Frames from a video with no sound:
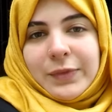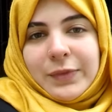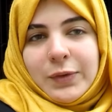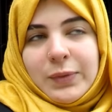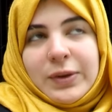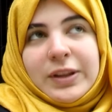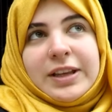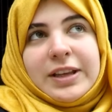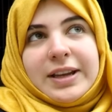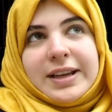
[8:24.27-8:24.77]

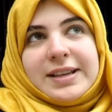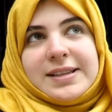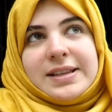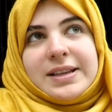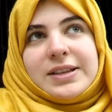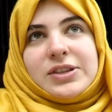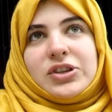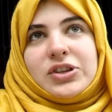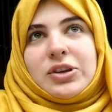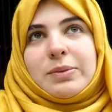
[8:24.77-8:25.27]
Really nice
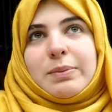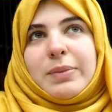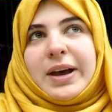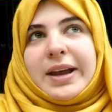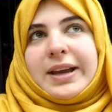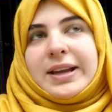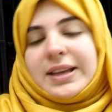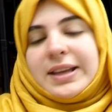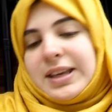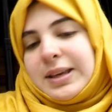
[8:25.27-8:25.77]
things you can
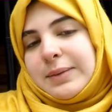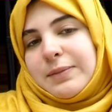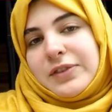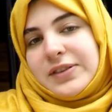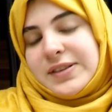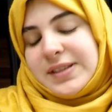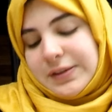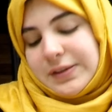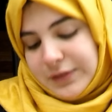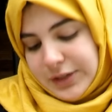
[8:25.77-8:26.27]
buy and keep
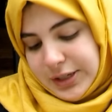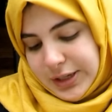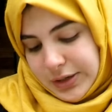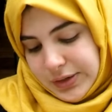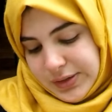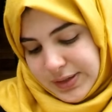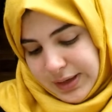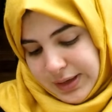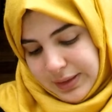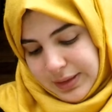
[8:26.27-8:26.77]
for
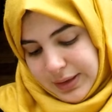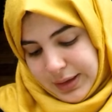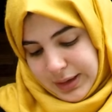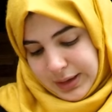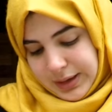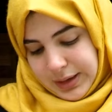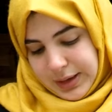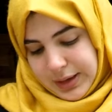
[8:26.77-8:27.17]
souvenirs, I think.